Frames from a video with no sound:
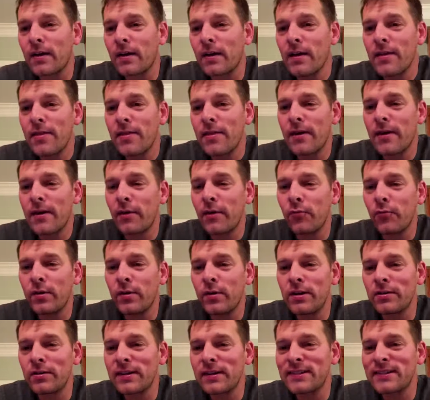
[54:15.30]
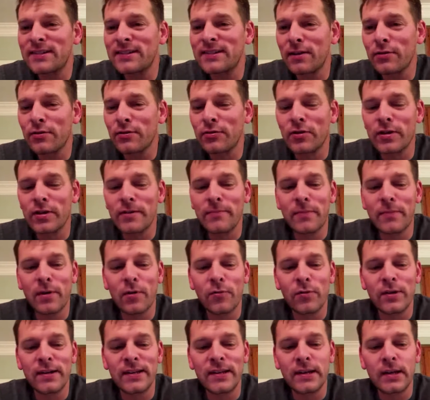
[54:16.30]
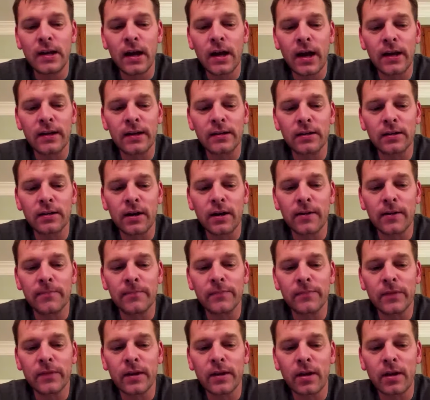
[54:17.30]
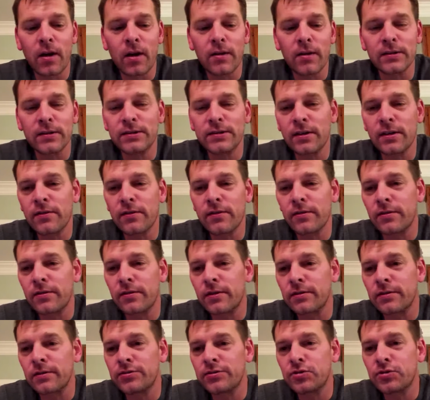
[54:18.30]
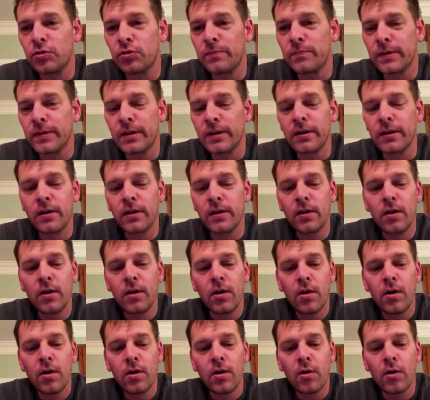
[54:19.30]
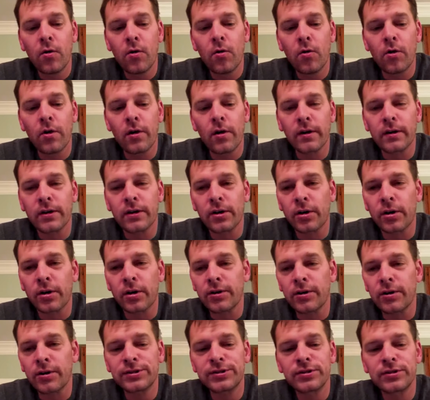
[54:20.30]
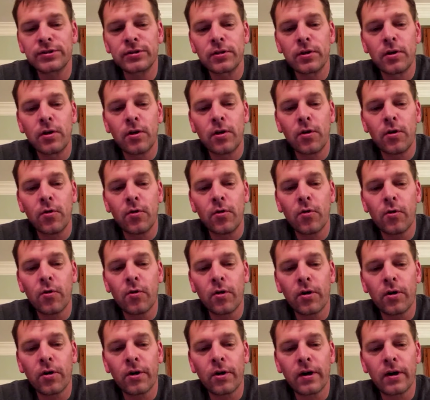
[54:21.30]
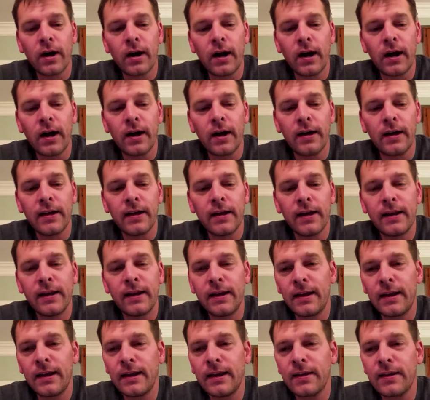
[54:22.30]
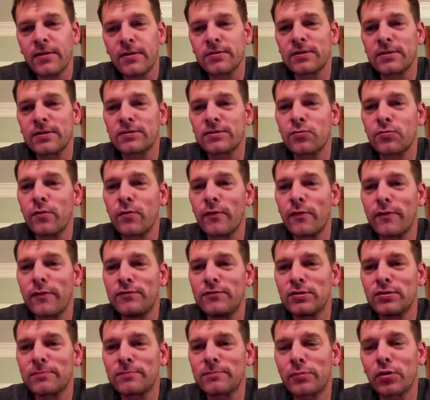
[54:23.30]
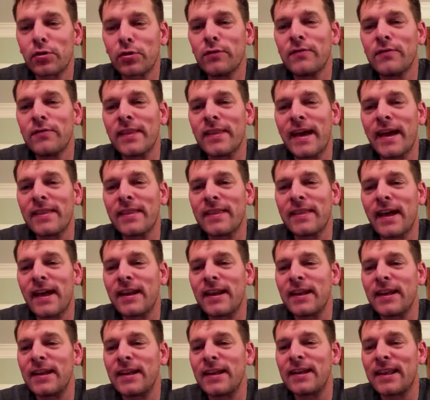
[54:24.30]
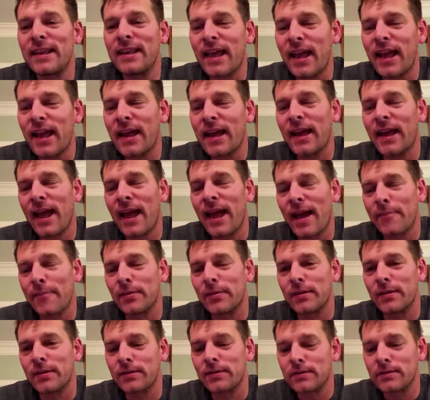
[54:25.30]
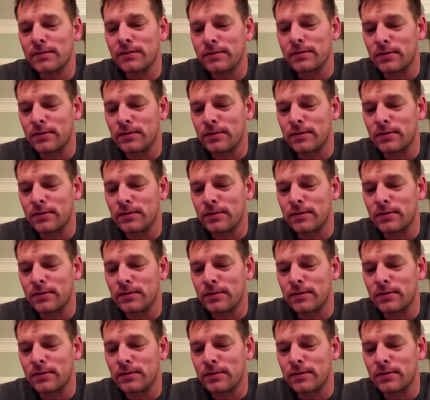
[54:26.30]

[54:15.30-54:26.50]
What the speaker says: that we don't necessarily agree, but we did not call each other a stupid or a curse or any of those things. We've just proven that it can happen. So